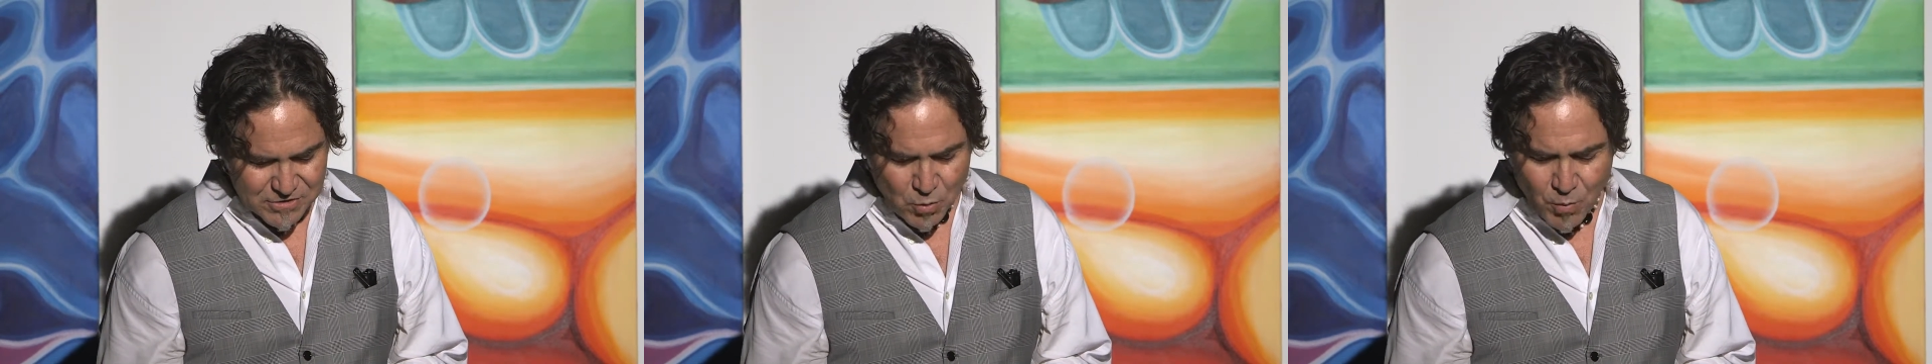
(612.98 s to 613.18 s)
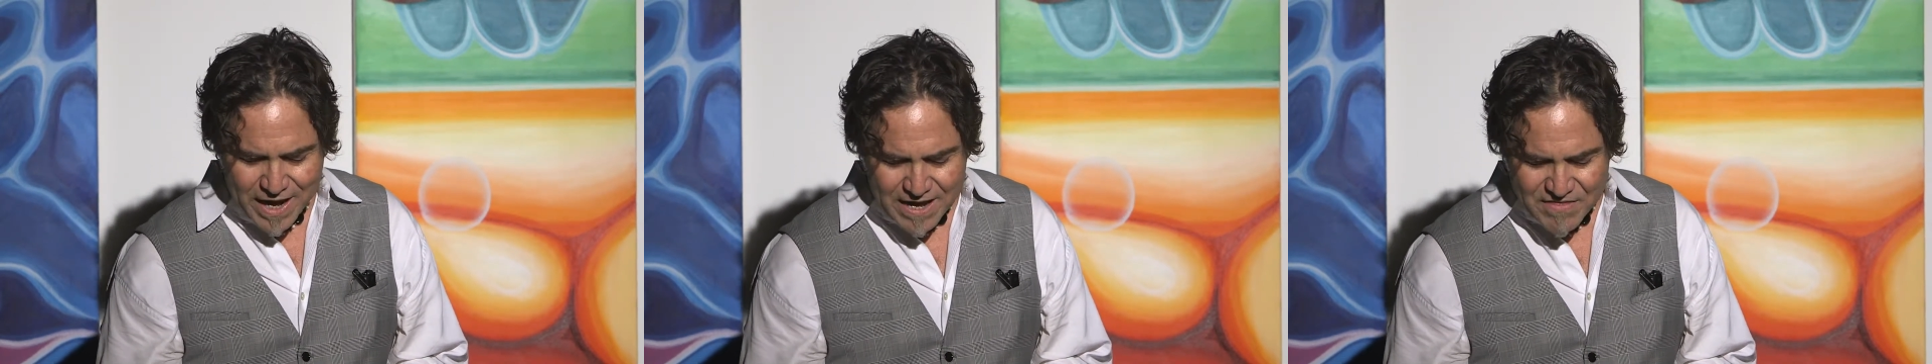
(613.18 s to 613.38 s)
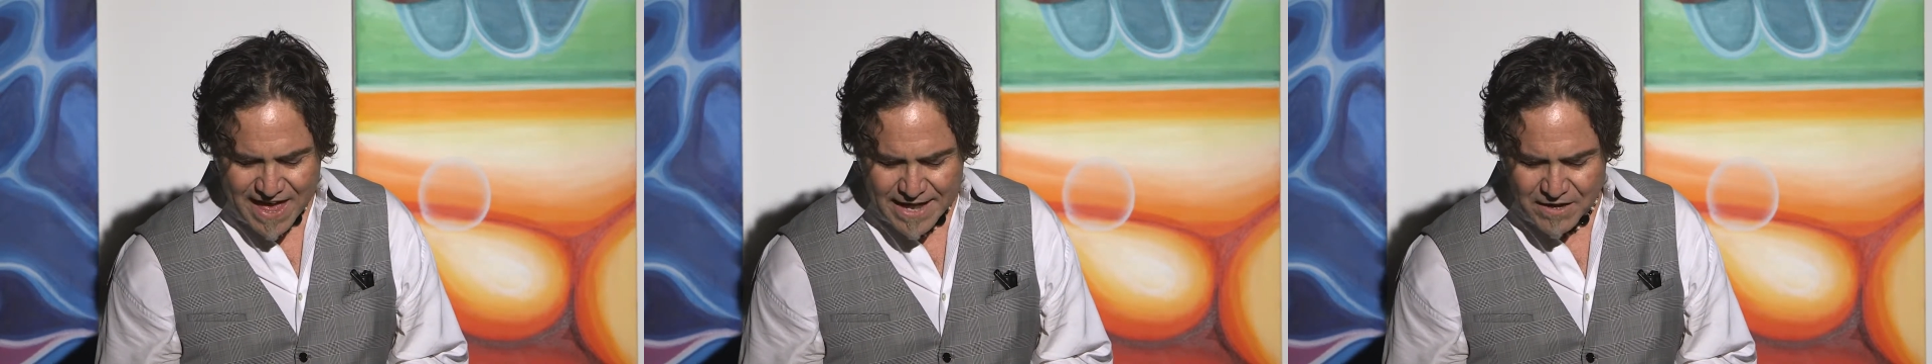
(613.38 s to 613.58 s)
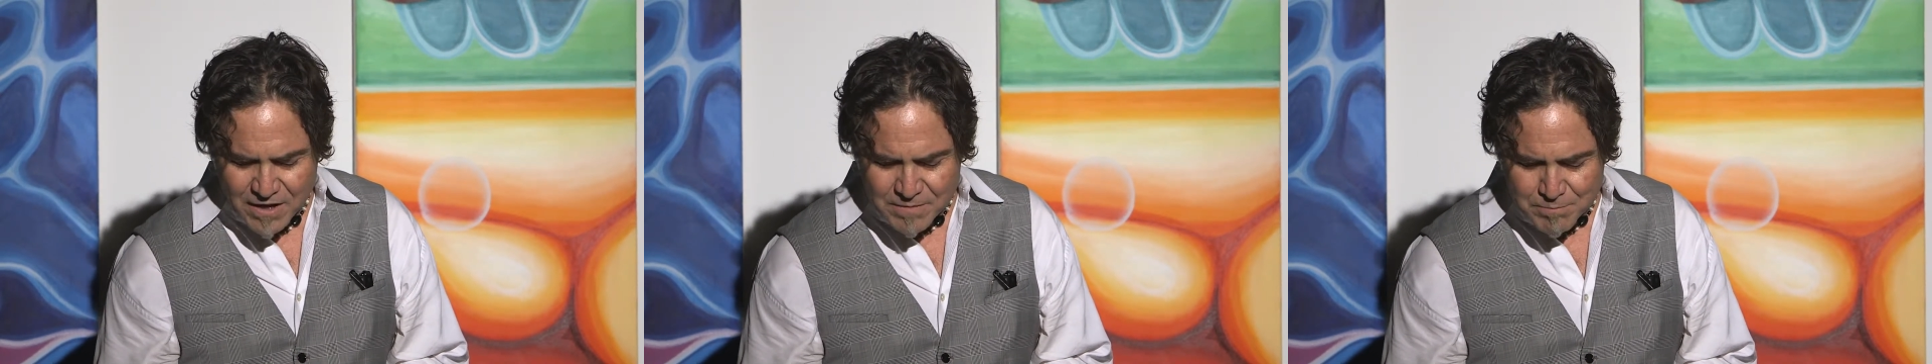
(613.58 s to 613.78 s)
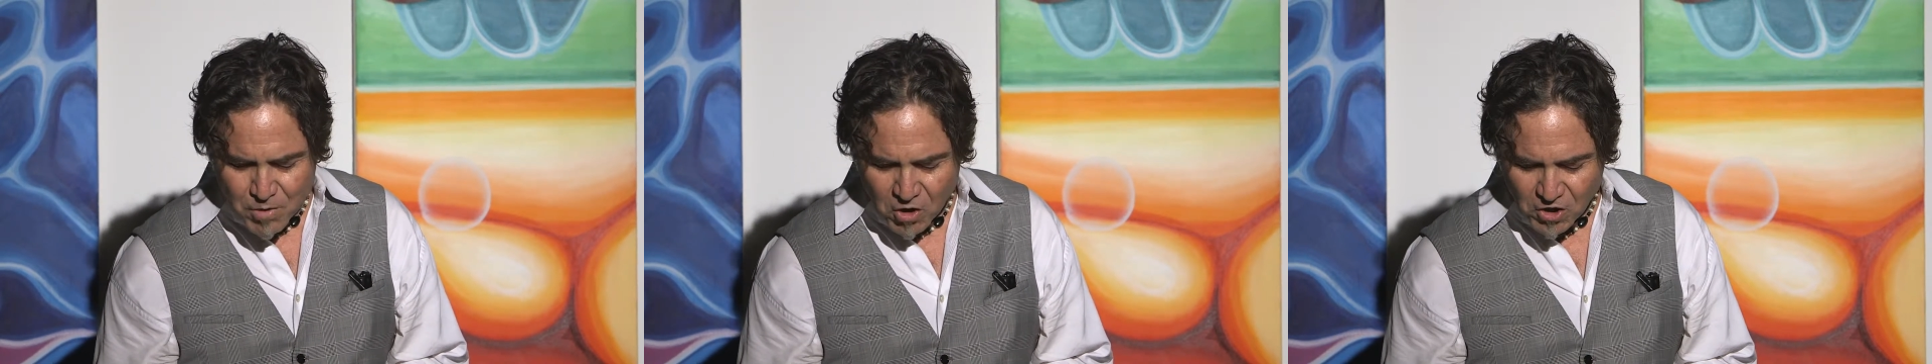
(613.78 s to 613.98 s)
The way that
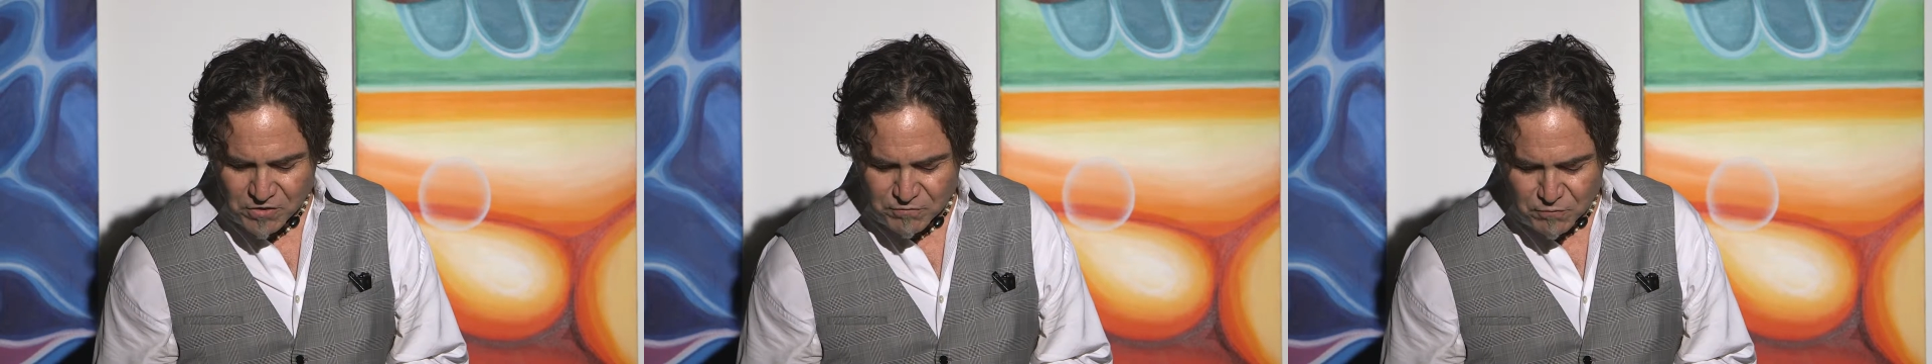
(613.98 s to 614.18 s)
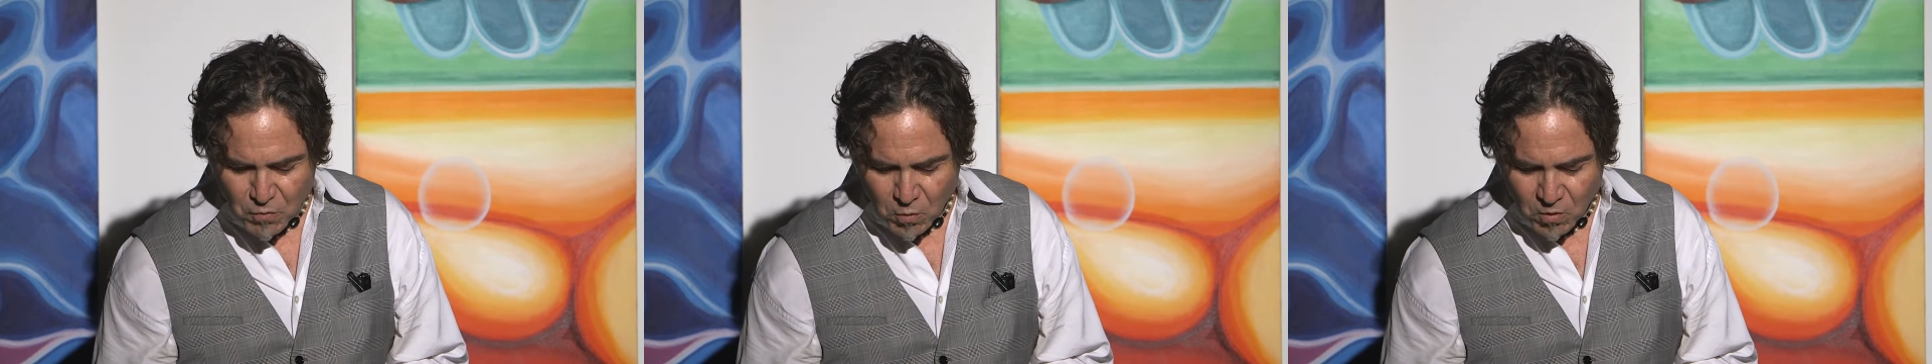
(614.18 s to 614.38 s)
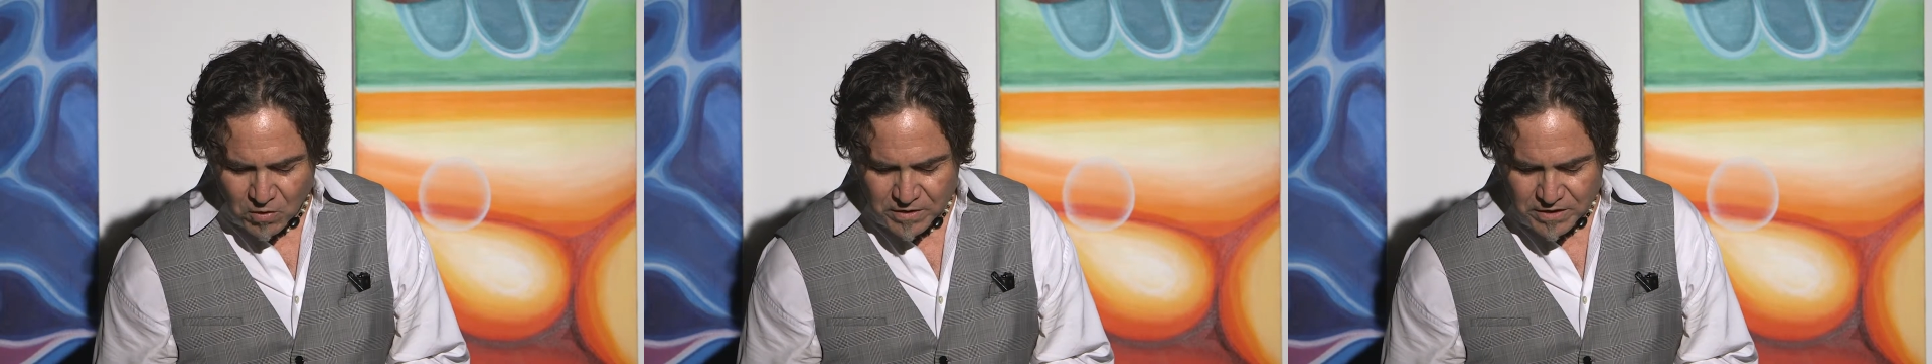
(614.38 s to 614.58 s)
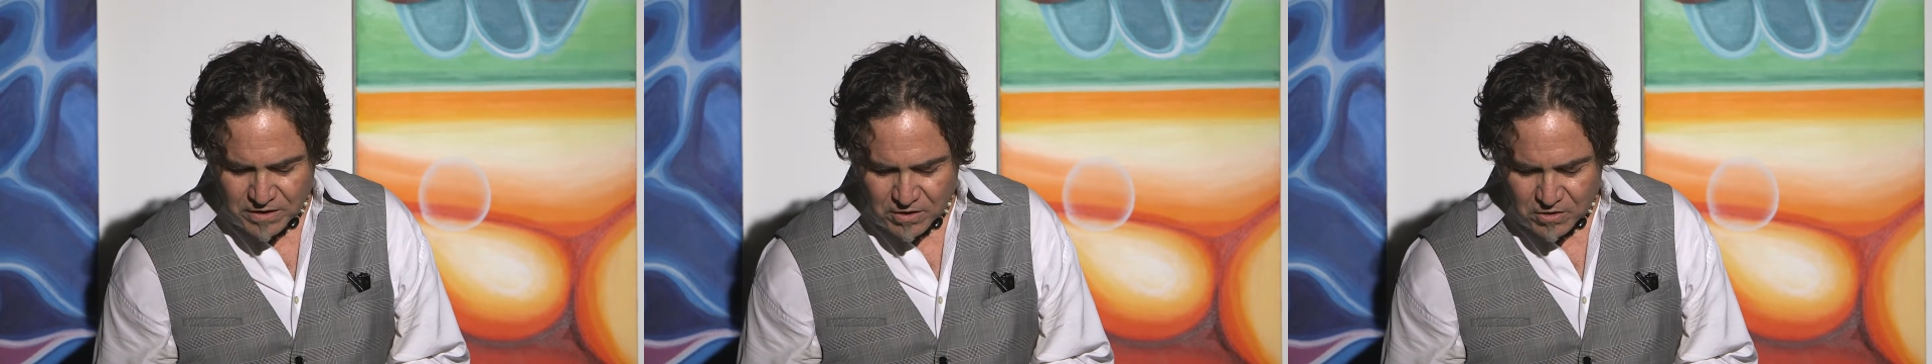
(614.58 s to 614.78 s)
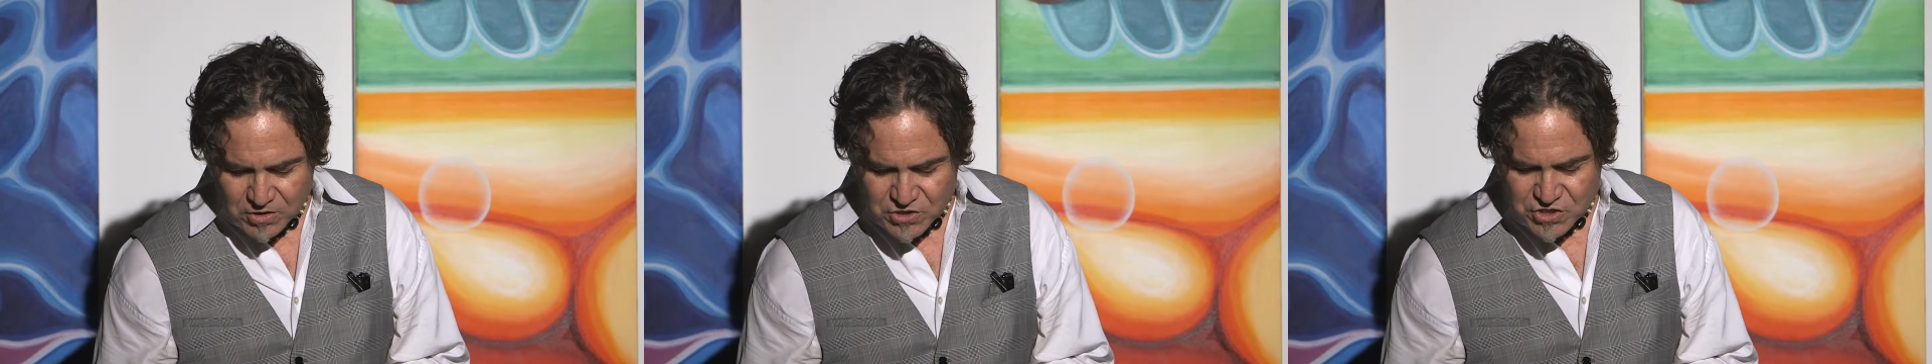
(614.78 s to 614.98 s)
unmarked Ford
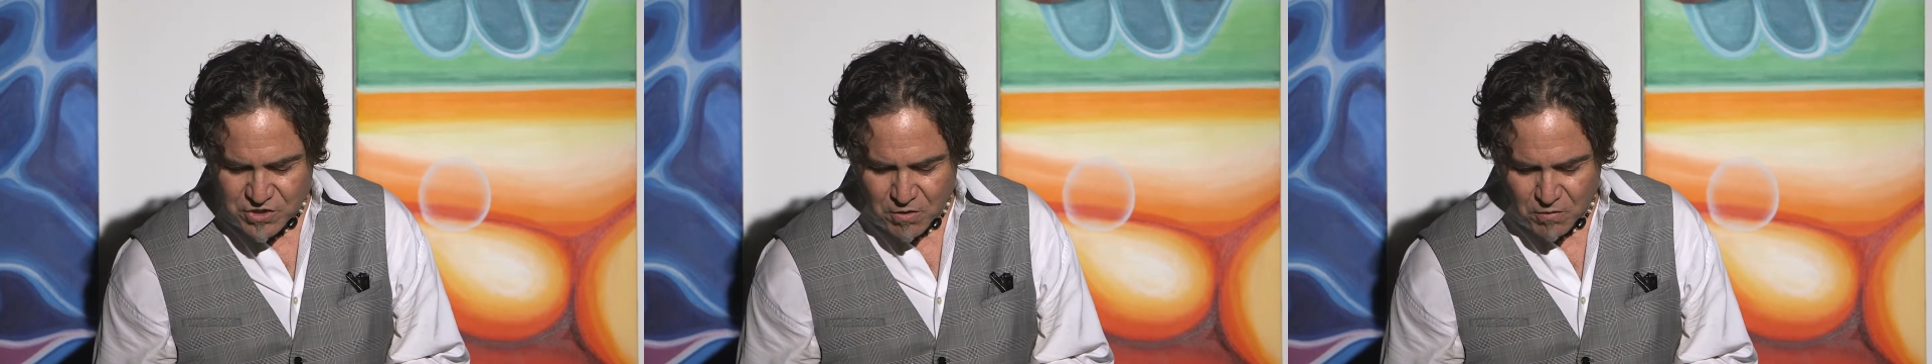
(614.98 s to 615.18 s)
lurched